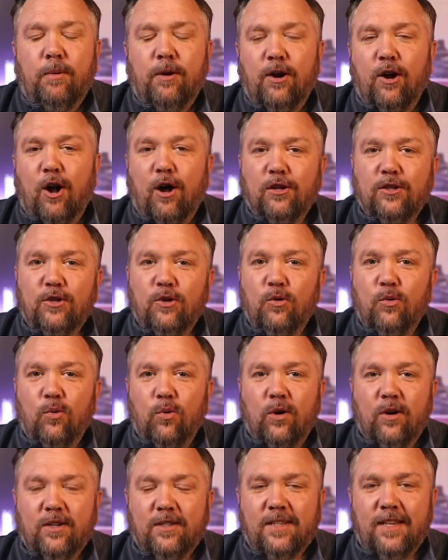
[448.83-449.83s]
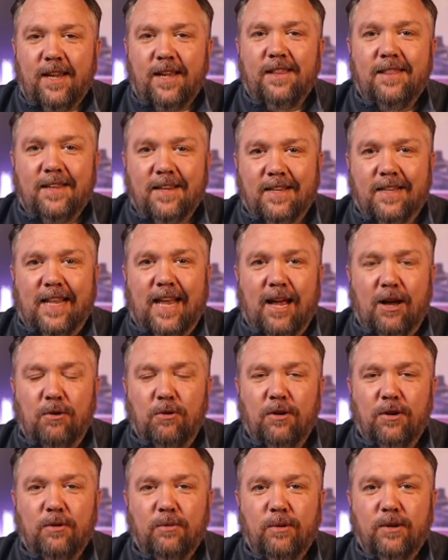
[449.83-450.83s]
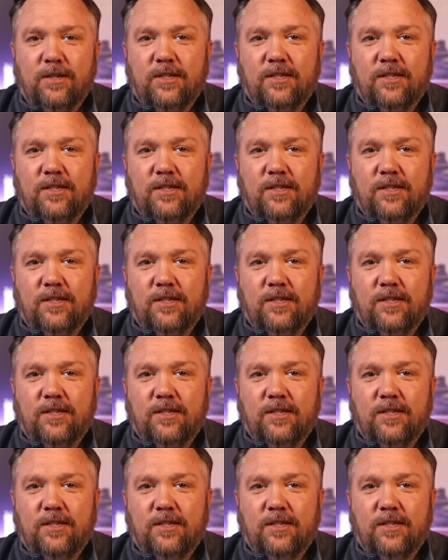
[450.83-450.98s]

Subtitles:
but it also works in the cloud, which is